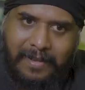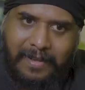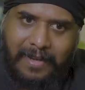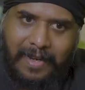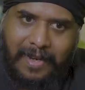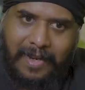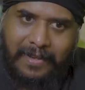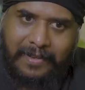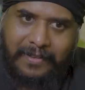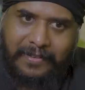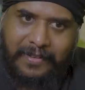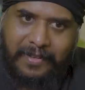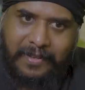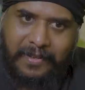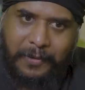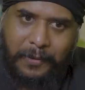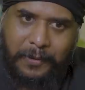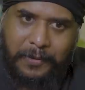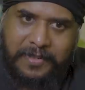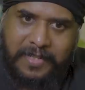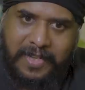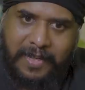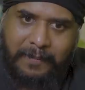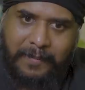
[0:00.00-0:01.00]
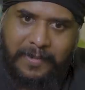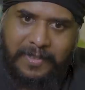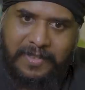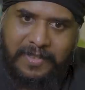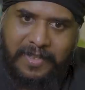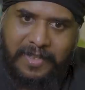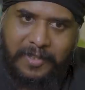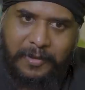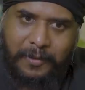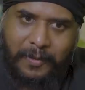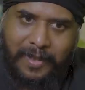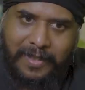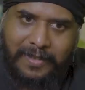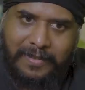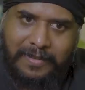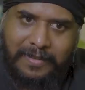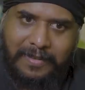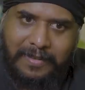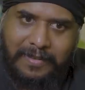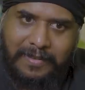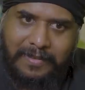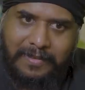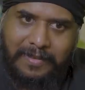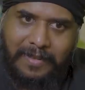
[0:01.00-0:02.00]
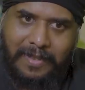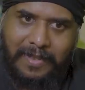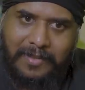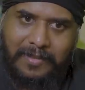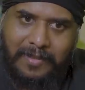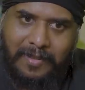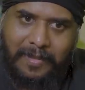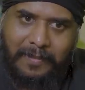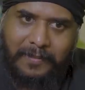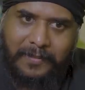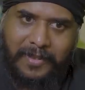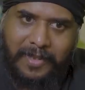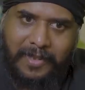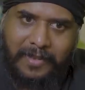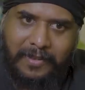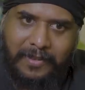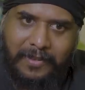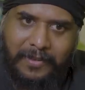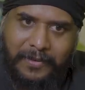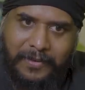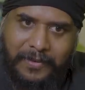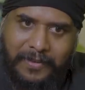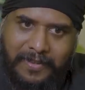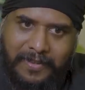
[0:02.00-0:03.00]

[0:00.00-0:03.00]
and no same mistake twice. That's all I'm trying to do.